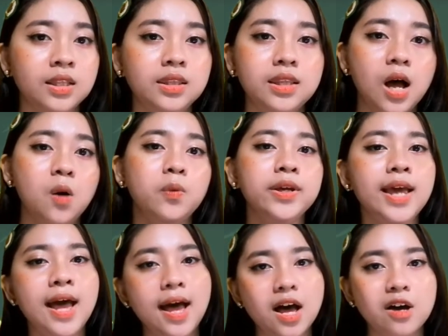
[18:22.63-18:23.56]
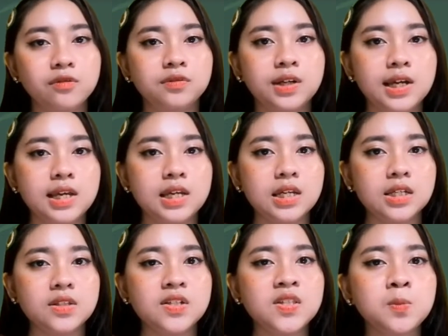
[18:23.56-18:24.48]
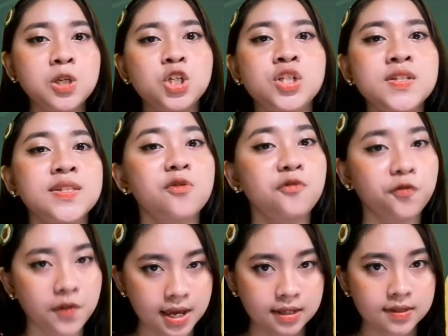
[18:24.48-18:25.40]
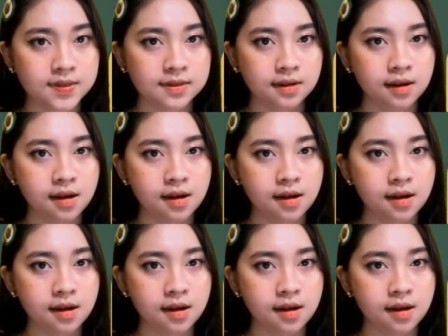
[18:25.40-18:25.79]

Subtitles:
Now we have the species effects